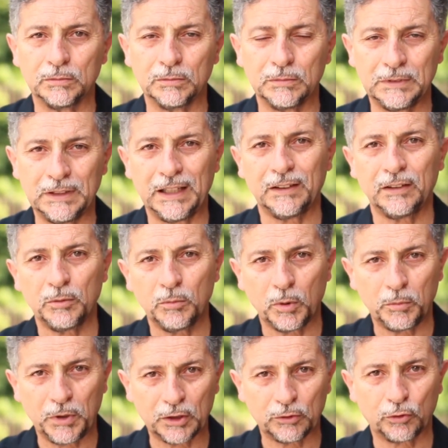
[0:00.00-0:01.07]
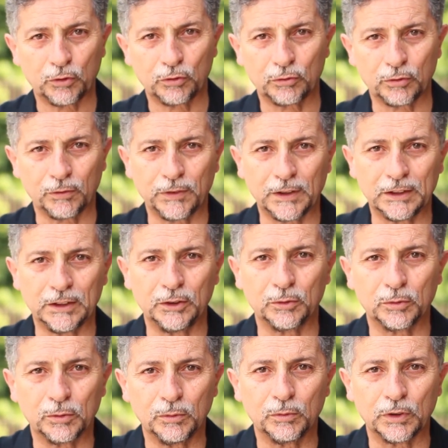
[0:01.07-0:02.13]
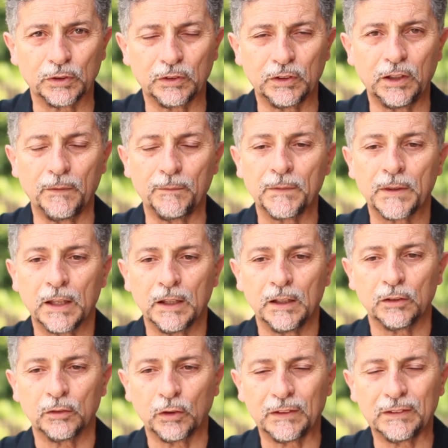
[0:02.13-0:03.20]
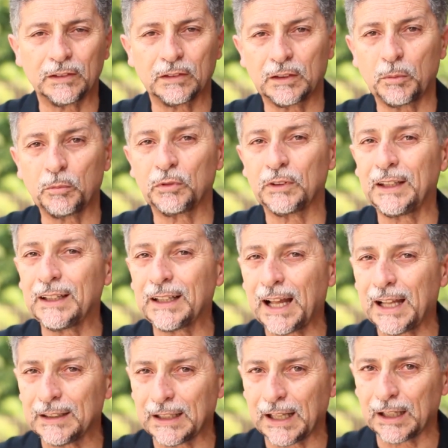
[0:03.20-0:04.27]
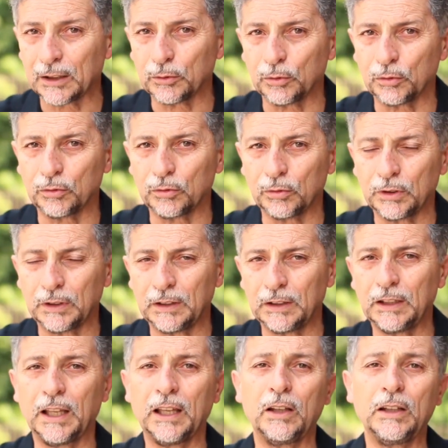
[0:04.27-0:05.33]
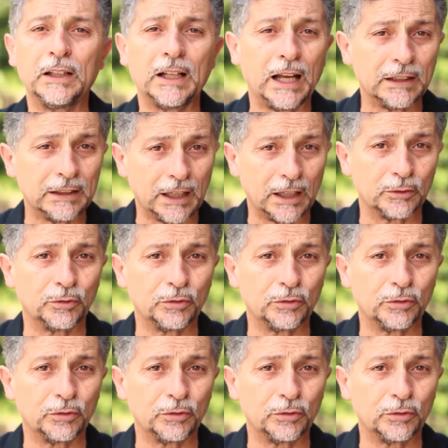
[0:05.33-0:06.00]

Right now, as I talk to you, we are incarnate and reincarnate as well, obviously.